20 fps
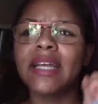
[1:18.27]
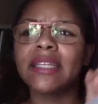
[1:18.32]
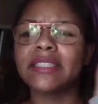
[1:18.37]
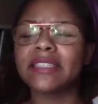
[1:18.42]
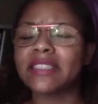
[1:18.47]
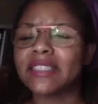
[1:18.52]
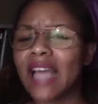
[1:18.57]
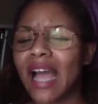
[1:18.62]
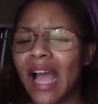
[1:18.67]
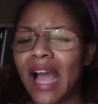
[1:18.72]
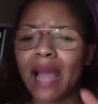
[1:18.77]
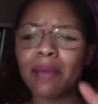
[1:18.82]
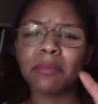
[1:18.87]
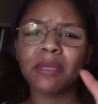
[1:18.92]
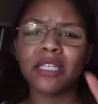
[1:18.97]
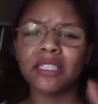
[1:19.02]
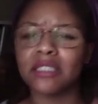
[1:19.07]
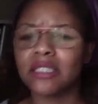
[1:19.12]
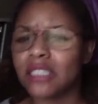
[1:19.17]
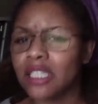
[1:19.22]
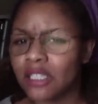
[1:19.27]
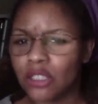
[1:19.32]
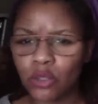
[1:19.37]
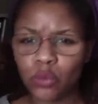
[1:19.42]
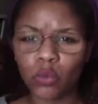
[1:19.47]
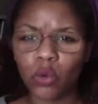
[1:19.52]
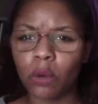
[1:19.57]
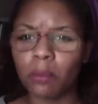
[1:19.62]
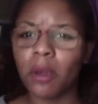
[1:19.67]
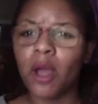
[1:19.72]
the time
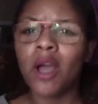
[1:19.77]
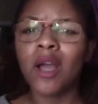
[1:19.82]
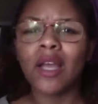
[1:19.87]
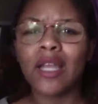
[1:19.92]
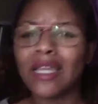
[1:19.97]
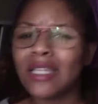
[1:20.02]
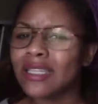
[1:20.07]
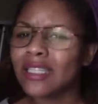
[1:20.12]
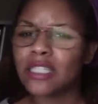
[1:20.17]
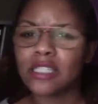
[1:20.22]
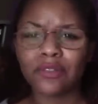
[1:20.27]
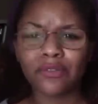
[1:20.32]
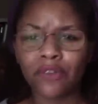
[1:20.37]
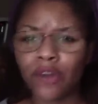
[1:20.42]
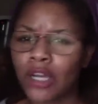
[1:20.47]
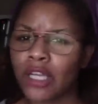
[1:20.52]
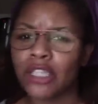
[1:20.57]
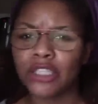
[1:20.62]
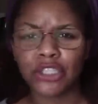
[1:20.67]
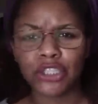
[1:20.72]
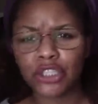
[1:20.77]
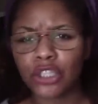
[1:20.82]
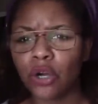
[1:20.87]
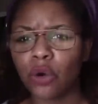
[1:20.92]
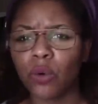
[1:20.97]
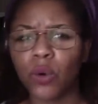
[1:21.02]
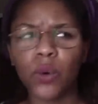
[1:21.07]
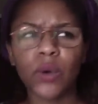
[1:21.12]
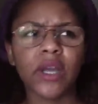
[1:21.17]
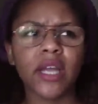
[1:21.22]
continuum in this fucking
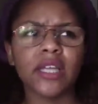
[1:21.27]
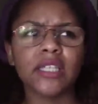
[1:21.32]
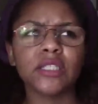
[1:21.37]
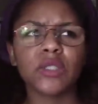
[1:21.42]
show, okay?